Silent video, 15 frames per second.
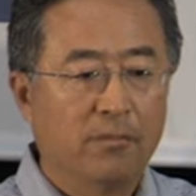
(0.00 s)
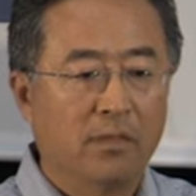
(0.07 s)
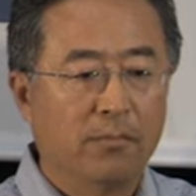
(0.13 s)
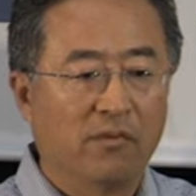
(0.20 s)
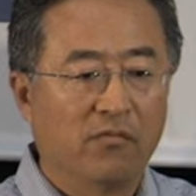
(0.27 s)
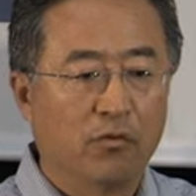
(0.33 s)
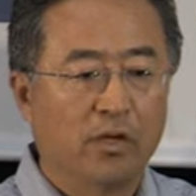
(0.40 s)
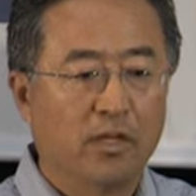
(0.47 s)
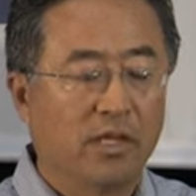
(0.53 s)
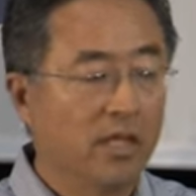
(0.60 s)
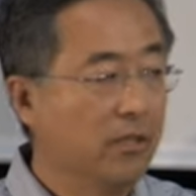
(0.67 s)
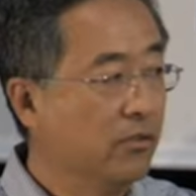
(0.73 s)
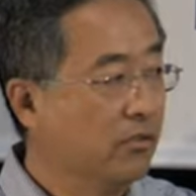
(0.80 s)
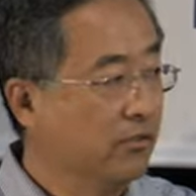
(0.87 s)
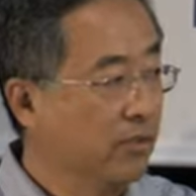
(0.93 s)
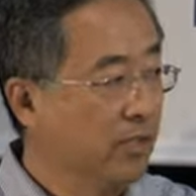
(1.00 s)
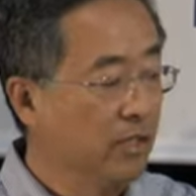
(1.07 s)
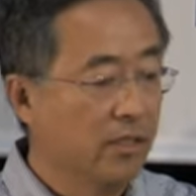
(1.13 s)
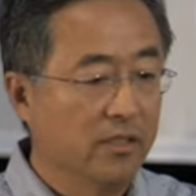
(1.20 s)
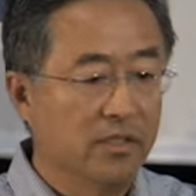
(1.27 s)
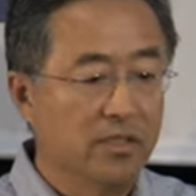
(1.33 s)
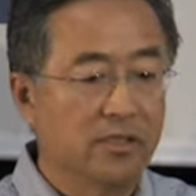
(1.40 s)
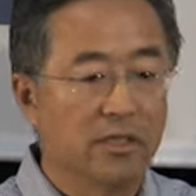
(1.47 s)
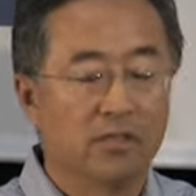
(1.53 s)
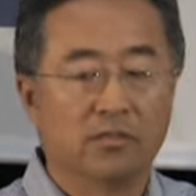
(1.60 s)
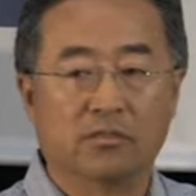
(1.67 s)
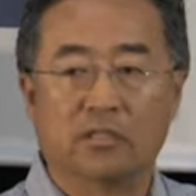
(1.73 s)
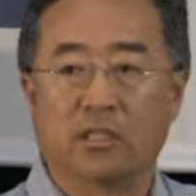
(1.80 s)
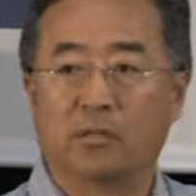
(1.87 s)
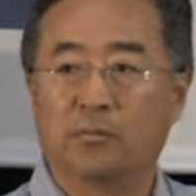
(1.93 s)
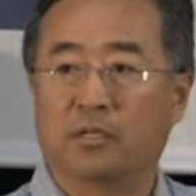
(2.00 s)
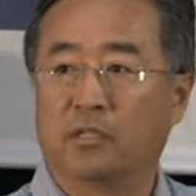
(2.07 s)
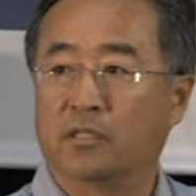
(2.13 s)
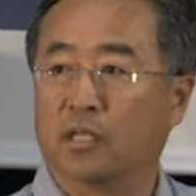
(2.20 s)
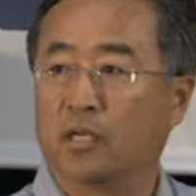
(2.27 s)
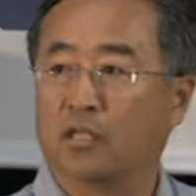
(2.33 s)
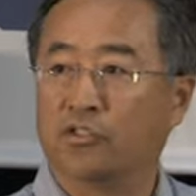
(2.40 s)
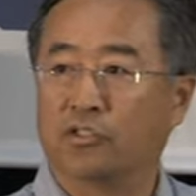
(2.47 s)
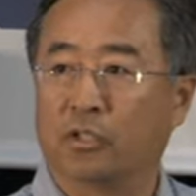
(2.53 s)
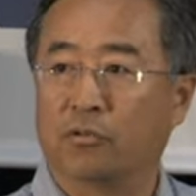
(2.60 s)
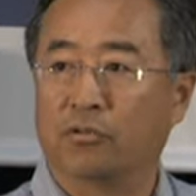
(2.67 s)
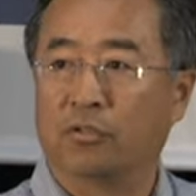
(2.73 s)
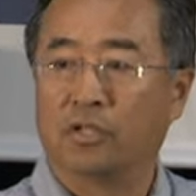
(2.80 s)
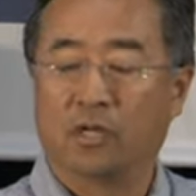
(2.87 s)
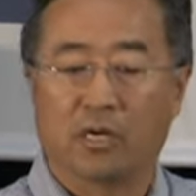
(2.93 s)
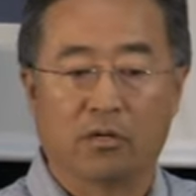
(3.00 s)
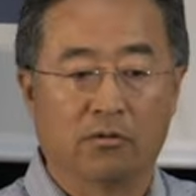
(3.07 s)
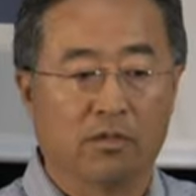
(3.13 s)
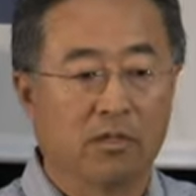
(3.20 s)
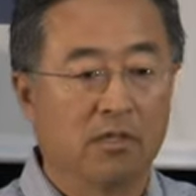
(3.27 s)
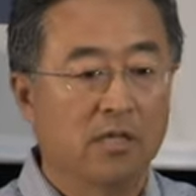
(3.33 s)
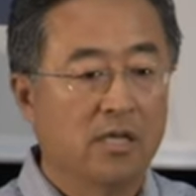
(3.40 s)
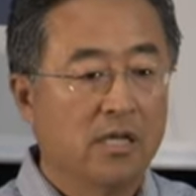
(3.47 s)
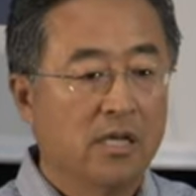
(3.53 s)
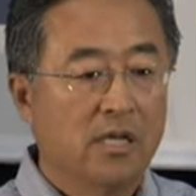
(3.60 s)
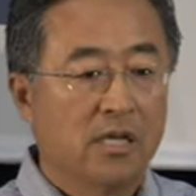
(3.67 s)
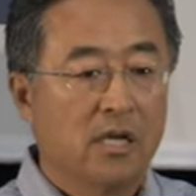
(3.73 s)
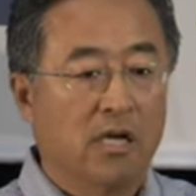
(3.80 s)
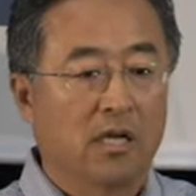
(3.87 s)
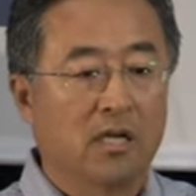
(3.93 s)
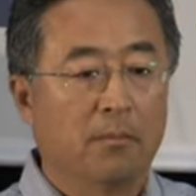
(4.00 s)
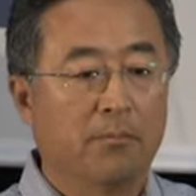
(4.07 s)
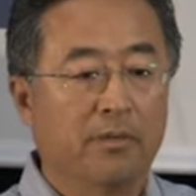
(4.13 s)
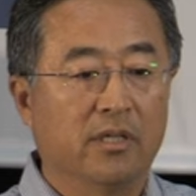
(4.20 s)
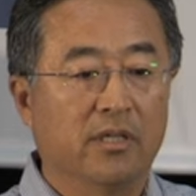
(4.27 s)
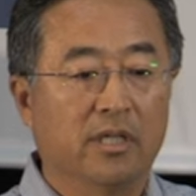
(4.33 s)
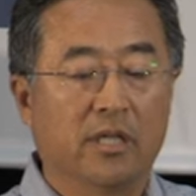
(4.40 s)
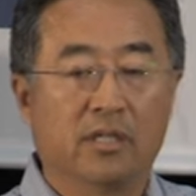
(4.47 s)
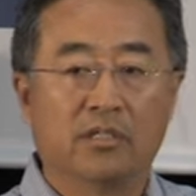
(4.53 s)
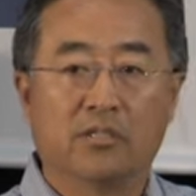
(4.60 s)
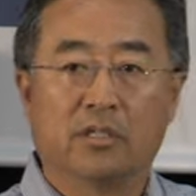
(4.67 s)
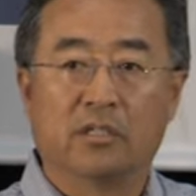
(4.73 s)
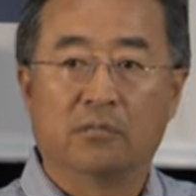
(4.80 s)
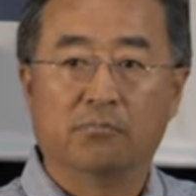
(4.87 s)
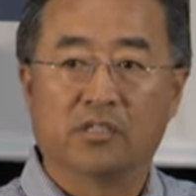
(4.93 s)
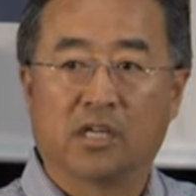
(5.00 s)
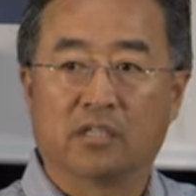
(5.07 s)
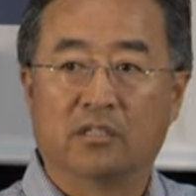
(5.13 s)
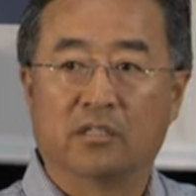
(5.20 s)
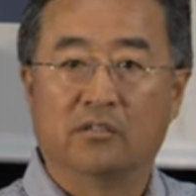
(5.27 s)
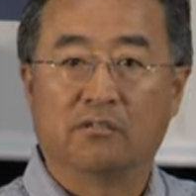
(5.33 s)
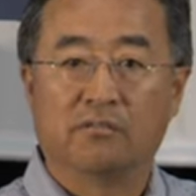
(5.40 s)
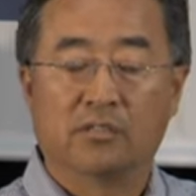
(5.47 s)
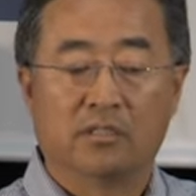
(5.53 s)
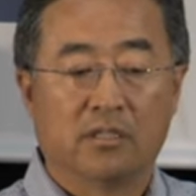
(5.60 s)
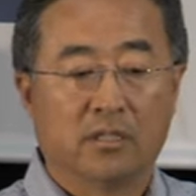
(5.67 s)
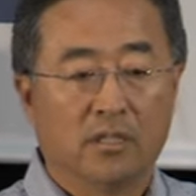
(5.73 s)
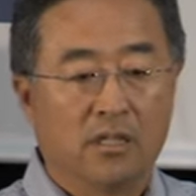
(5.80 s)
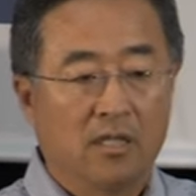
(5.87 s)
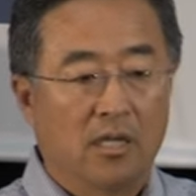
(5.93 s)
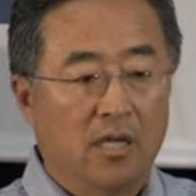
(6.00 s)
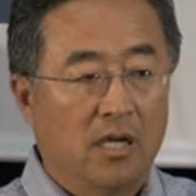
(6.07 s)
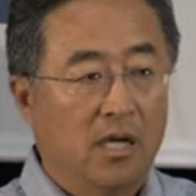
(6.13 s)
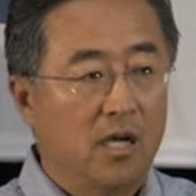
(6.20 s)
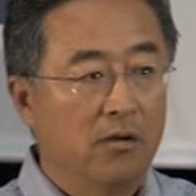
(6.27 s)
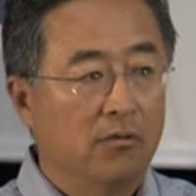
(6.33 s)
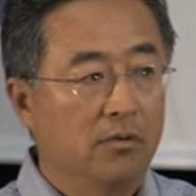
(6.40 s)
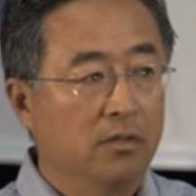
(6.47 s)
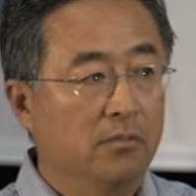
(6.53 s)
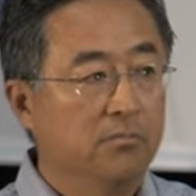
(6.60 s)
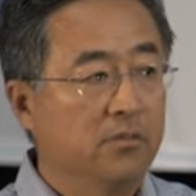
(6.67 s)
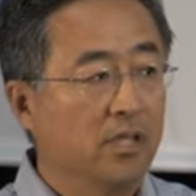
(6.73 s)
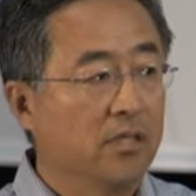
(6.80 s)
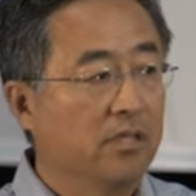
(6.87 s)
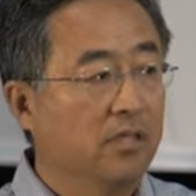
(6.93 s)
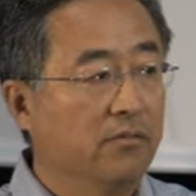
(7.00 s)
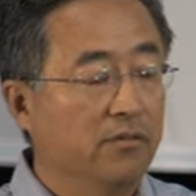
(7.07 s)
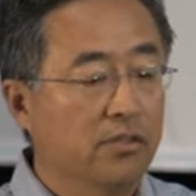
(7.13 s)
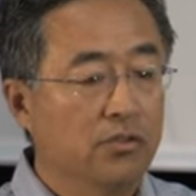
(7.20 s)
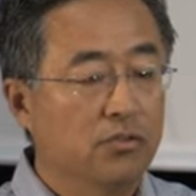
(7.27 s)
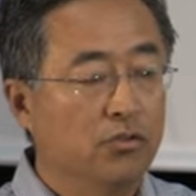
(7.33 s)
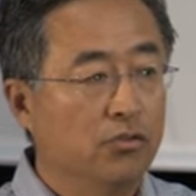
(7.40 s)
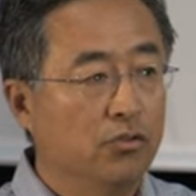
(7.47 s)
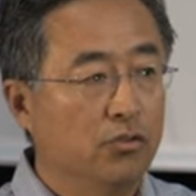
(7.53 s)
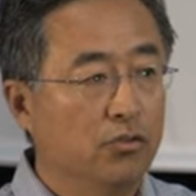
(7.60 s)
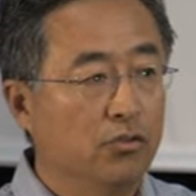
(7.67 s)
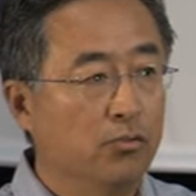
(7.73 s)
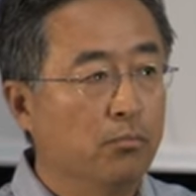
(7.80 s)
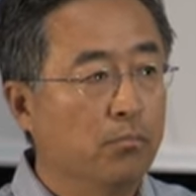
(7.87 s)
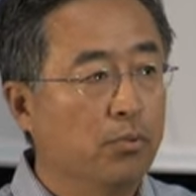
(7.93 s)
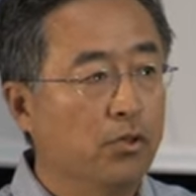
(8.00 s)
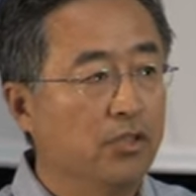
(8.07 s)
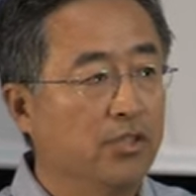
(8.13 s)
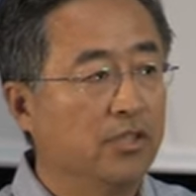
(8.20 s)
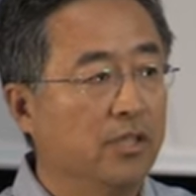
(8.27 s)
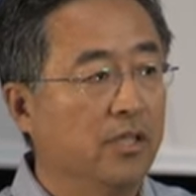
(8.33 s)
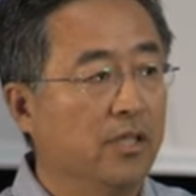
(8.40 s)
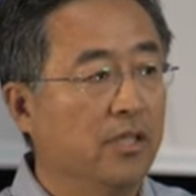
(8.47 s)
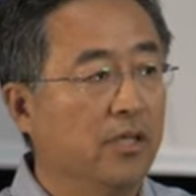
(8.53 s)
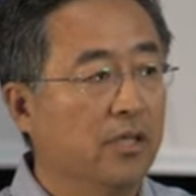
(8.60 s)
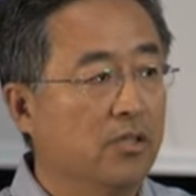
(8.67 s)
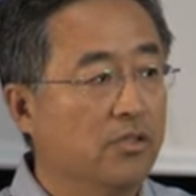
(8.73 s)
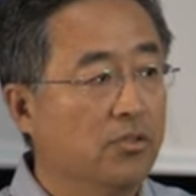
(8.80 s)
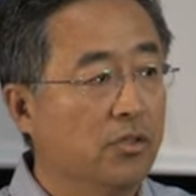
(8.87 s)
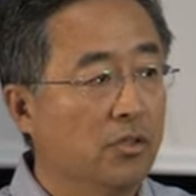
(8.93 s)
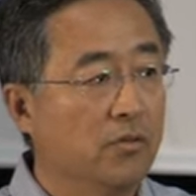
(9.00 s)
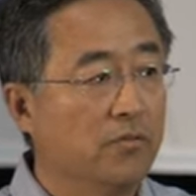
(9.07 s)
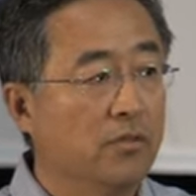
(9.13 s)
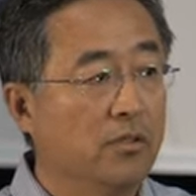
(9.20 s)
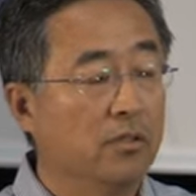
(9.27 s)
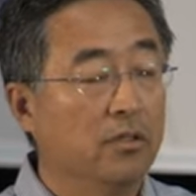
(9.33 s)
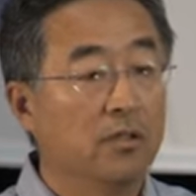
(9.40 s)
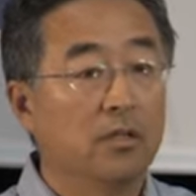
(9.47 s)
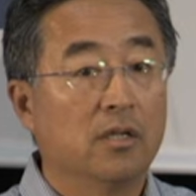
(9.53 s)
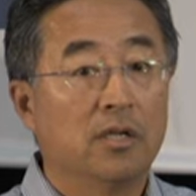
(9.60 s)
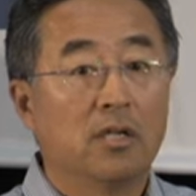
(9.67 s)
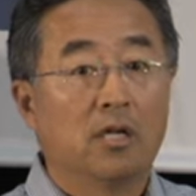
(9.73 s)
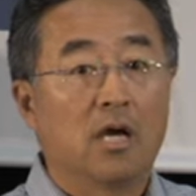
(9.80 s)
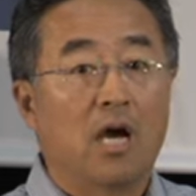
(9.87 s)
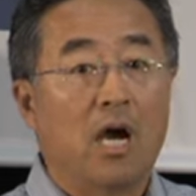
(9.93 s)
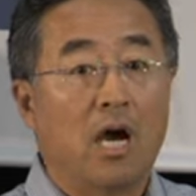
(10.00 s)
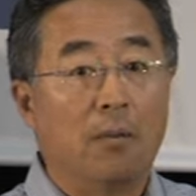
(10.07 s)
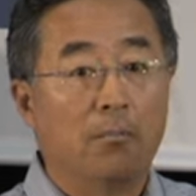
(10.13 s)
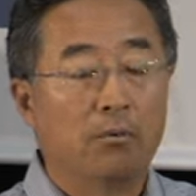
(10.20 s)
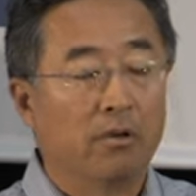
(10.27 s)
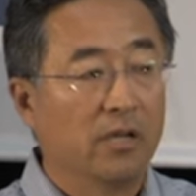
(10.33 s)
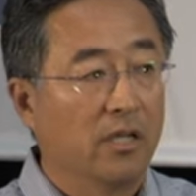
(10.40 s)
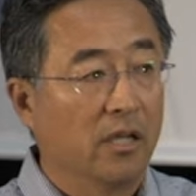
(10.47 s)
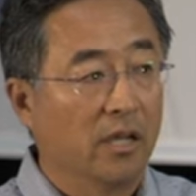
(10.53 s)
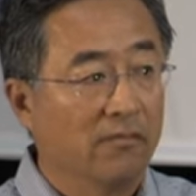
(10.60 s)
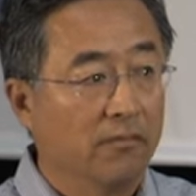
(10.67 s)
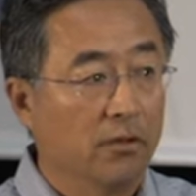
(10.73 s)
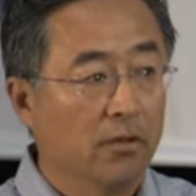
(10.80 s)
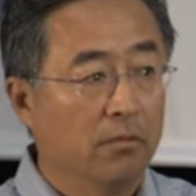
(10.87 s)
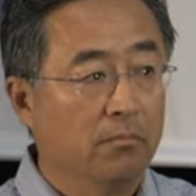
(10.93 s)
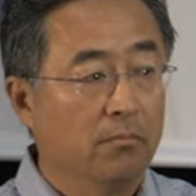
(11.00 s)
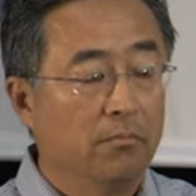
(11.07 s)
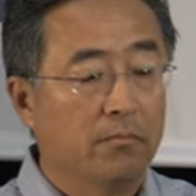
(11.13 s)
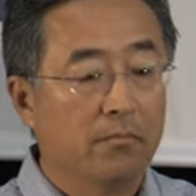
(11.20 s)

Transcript: Before I get into the details, let me share with you our company data center objectives. Our objective is to push the server operating envelope,